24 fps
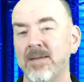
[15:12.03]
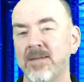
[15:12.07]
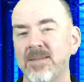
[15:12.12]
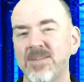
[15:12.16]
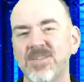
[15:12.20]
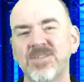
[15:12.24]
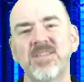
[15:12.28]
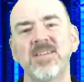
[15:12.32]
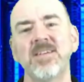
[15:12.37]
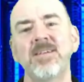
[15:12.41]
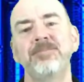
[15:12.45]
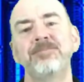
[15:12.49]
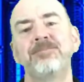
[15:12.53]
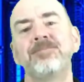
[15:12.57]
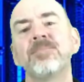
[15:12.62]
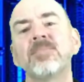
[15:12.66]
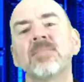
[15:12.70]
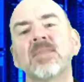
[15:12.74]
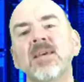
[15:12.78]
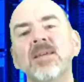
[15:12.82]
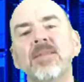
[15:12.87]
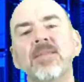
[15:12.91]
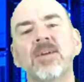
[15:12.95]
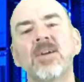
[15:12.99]
You see,
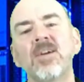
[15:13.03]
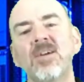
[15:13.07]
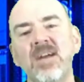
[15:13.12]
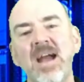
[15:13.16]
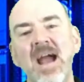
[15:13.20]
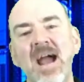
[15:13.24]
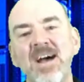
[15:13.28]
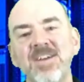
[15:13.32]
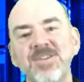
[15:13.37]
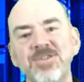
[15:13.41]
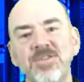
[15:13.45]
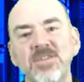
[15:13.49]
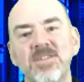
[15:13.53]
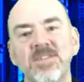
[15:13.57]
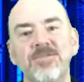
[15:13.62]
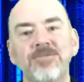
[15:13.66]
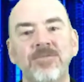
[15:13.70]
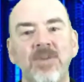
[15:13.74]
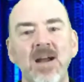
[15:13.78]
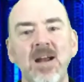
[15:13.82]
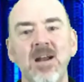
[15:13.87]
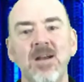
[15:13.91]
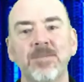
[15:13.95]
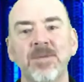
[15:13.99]
there are hazardous
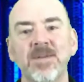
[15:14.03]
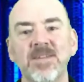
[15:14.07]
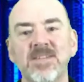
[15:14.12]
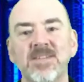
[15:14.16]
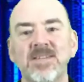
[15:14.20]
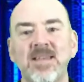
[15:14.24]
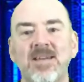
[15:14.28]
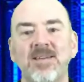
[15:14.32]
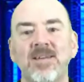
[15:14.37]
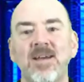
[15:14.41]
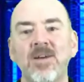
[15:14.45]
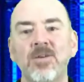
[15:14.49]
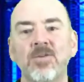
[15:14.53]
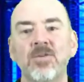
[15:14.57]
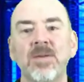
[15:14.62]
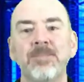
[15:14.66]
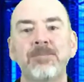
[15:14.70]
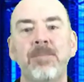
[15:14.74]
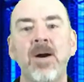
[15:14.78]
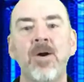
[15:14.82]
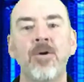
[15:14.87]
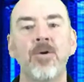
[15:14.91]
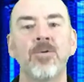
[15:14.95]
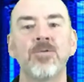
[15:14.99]
environments that not only
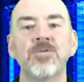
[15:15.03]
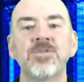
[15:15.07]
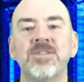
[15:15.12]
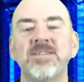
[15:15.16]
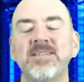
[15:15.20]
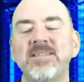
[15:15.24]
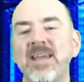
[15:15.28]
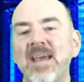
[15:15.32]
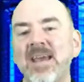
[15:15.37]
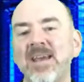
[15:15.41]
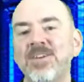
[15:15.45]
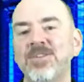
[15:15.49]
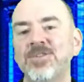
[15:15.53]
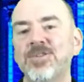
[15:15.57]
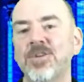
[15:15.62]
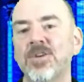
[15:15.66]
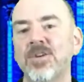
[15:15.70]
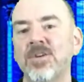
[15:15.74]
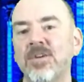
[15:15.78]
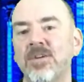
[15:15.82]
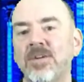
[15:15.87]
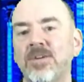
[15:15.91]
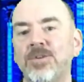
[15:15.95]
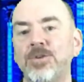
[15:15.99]
pose
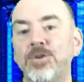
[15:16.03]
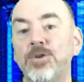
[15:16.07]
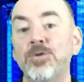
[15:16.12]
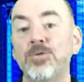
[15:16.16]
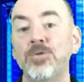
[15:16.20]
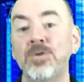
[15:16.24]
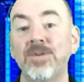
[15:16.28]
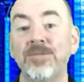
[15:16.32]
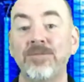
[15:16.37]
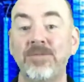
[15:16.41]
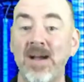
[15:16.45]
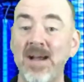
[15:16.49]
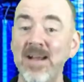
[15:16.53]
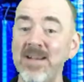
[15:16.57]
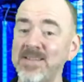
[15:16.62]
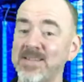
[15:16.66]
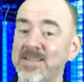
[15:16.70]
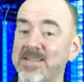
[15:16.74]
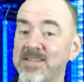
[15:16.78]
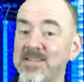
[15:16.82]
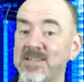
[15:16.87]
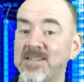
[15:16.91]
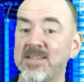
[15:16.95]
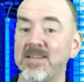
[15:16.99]
danger to
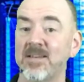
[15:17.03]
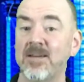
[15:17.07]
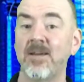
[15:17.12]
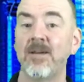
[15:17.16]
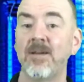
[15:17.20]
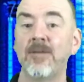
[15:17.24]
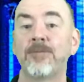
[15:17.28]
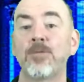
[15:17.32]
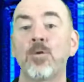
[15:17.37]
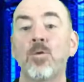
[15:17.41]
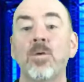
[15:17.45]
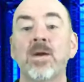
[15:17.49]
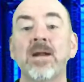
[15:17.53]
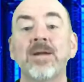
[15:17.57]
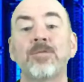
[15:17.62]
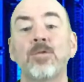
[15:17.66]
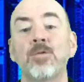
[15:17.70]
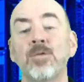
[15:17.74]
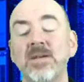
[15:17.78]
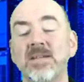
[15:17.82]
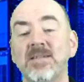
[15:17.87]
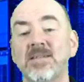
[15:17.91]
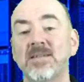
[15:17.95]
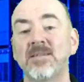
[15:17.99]
devices for whatever
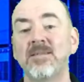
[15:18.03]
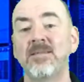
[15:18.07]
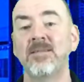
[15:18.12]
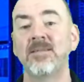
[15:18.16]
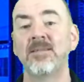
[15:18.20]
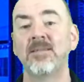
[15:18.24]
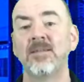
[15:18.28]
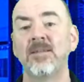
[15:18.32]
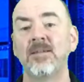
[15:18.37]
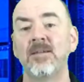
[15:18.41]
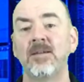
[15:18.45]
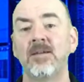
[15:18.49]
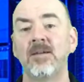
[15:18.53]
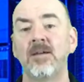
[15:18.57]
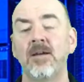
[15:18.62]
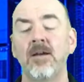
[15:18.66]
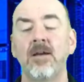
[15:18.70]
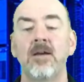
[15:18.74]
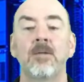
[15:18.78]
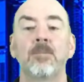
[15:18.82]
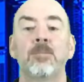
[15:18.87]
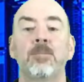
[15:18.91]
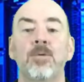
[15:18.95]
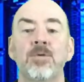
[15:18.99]
reason,
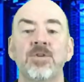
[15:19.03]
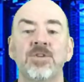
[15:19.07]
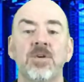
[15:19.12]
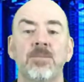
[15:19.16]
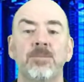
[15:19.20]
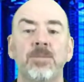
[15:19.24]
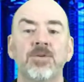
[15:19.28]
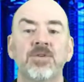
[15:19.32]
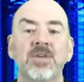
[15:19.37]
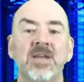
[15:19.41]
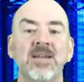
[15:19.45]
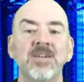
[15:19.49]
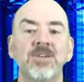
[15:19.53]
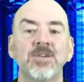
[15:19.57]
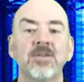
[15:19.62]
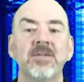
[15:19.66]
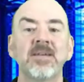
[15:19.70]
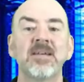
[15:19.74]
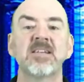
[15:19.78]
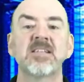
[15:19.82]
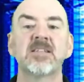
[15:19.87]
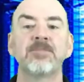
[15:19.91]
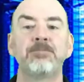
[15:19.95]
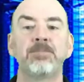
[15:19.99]
but which are
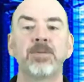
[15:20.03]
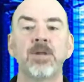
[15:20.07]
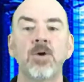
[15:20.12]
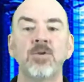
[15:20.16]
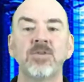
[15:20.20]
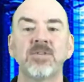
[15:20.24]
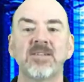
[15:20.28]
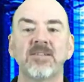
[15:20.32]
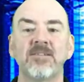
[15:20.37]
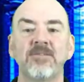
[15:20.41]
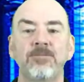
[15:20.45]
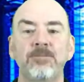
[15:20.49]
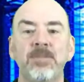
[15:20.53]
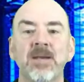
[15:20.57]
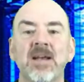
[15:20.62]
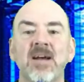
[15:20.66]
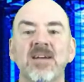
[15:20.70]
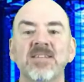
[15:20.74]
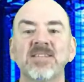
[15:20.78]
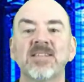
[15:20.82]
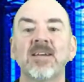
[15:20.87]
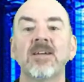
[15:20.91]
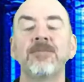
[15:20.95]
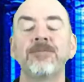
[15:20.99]
potentially explosive
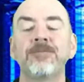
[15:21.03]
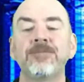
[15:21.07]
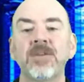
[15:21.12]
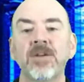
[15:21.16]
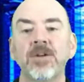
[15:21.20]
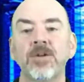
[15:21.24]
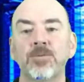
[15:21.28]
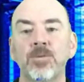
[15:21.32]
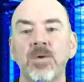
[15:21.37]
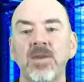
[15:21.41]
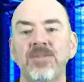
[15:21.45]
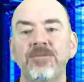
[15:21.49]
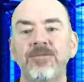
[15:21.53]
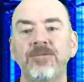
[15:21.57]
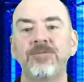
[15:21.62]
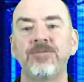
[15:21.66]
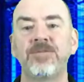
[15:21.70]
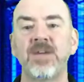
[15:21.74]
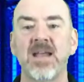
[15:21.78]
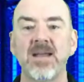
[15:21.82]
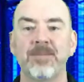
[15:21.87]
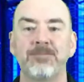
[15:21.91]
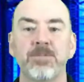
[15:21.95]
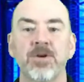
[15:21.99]
because they're filled with
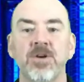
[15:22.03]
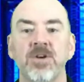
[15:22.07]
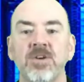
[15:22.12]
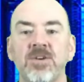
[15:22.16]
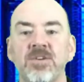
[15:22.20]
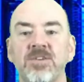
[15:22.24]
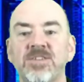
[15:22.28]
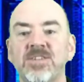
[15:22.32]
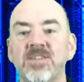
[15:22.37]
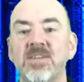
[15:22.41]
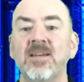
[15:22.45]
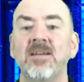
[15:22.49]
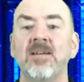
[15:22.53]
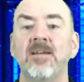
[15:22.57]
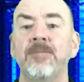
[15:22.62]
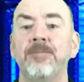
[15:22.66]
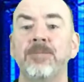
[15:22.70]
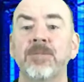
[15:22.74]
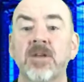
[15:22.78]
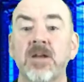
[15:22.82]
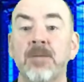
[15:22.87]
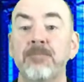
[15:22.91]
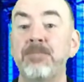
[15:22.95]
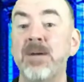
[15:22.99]
vapors,
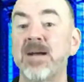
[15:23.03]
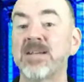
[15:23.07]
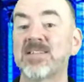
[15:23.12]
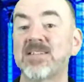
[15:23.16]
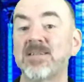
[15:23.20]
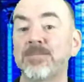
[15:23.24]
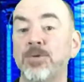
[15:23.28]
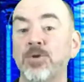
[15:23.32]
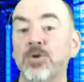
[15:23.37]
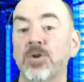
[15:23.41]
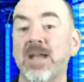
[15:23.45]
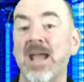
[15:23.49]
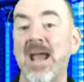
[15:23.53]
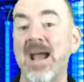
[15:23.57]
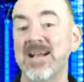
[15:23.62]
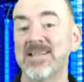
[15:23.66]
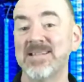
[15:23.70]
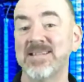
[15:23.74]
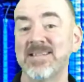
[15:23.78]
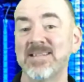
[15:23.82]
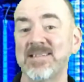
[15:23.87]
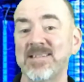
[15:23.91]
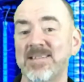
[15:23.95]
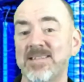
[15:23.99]
combustible
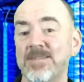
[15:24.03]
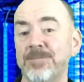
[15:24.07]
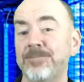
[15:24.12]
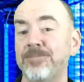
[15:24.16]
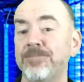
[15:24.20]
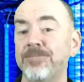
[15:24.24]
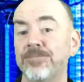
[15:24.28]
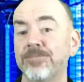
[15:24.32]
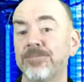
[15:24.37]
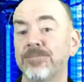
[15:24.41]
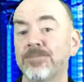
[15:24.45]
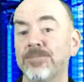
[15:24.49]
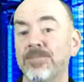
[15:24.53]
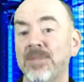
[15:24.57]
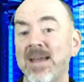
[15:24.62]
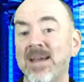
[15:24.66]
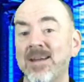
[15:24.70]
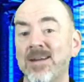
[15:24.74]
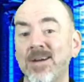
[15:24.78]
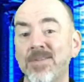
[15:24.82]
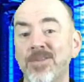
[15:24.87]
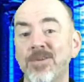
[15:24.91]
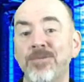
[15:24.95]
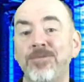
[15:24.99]
gases,
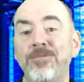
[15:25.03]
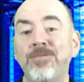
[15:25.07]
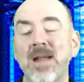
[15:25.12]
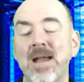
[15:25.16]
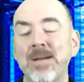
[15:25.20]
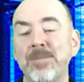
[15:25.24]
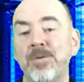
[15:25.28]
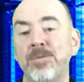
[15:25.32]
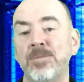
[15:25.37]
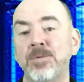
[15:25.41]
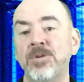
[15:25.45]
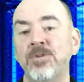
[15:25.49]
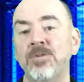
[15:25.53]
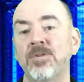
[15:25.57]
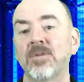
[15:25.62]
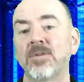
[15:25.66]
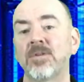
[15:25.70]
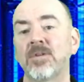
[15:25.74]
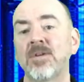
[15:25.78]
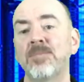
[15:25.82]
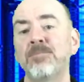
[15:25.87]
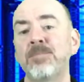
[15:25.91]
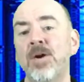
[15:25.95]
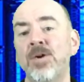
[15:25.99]
and other flammable
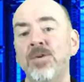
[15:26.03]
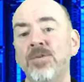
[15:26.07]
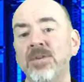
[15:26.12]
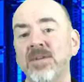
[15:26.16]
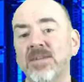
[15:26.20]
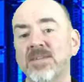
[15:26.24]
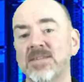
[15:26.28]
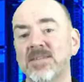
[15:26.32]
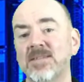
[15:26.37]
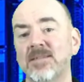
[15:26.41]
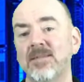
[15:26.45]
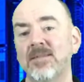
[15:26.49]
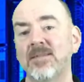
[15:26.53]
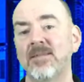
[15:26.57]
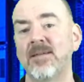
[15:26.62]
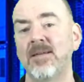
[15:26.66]
components.